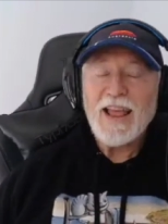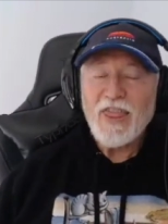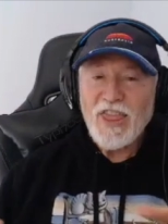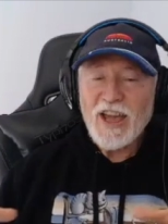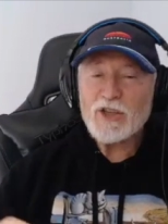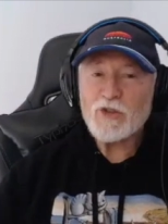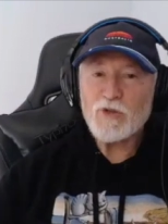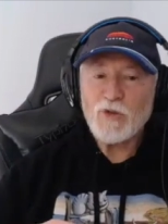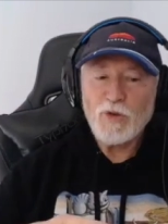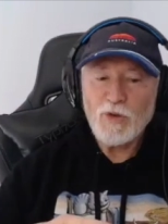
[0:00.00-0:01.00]

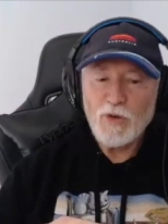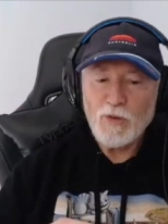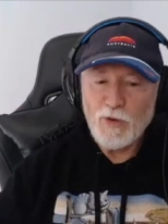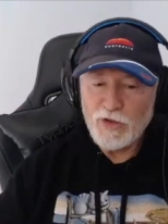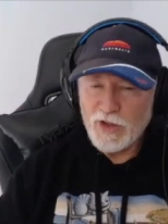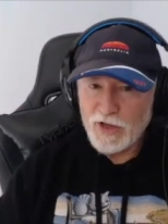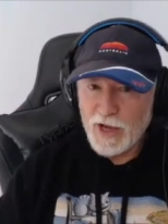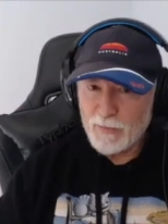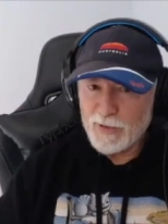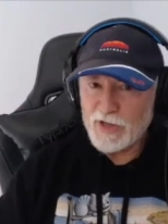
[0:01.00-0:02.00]
That's what the
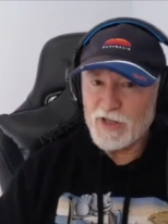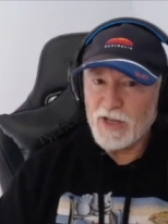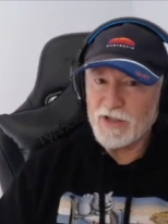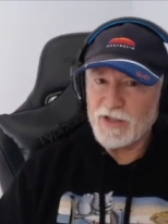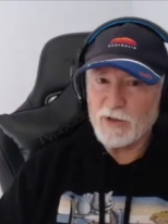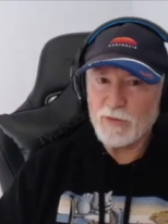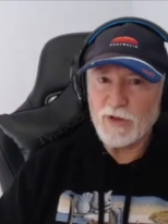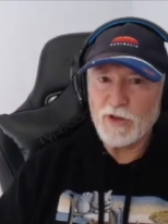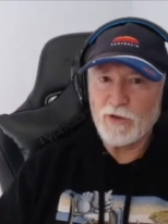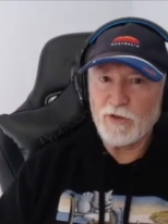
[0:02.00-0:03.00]
compass does. That's
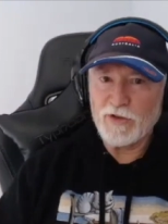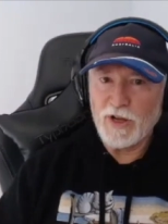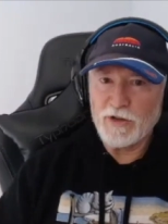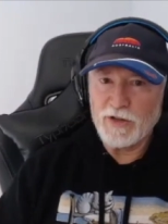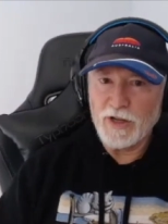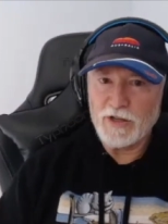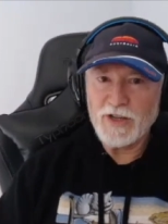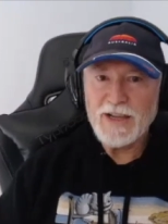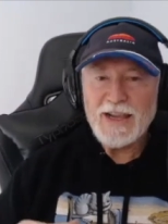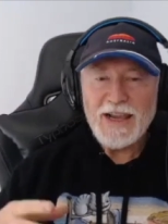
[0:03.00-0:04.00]
what the north node does.